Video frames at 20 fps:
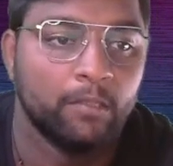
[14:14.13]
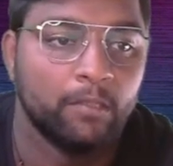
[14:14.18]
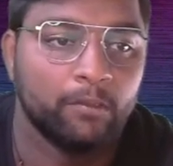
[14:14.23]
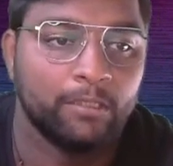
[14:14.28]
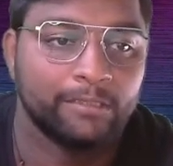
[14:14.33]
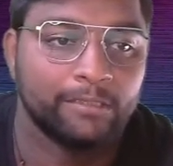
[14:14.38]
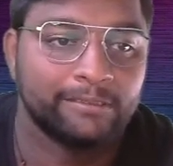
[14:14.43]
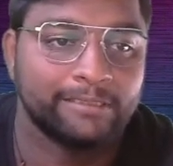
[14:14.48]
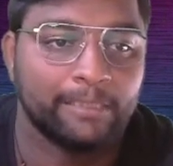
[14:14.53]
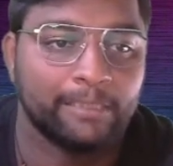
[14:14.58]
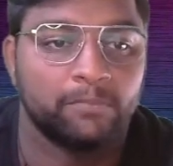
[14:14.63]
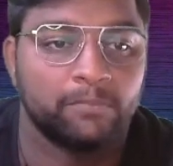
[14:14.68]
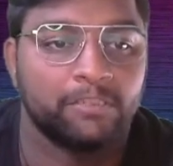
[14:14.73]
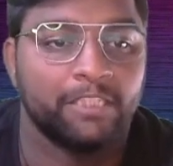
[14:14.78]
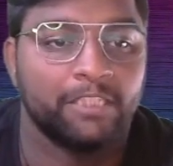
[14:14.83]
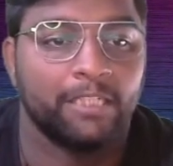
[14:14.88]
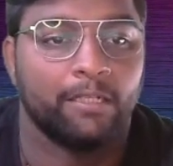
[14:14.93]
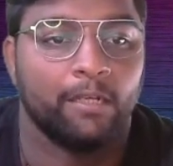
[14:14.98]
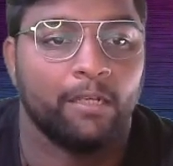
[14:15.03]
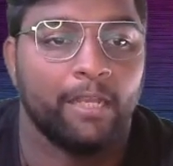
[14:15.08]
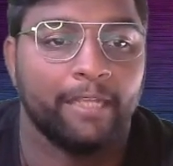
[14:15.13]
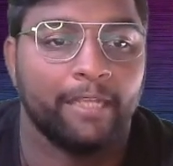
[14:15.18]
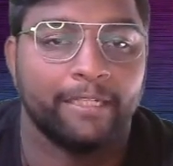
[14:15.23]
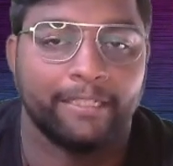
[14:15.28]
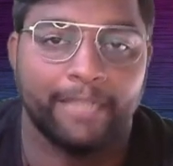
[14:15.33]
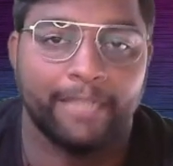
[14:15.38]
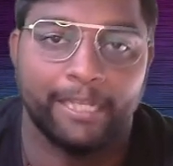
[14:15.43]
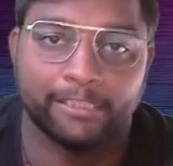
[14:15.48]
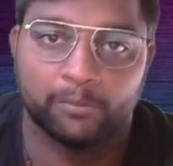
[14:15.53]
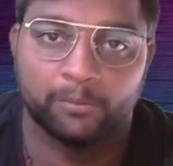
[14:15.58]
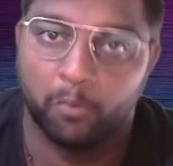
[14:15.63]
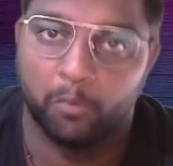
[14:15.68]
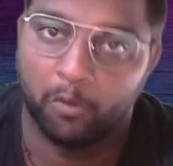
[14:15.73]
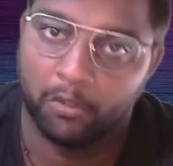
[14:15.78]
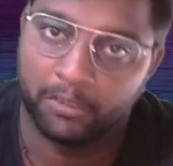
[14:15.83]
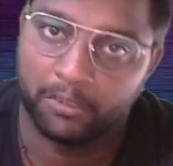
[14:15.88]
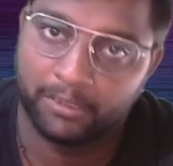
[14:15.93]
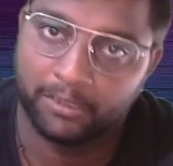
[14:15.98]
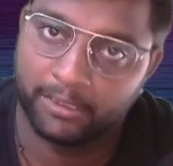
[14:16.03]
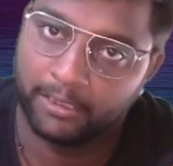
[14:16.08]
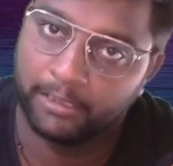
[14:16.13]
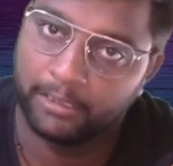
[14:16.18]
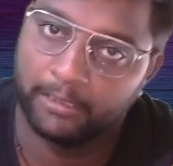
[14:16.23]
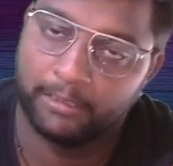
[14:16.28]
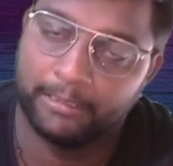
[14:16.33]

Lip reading: the subset, like it has both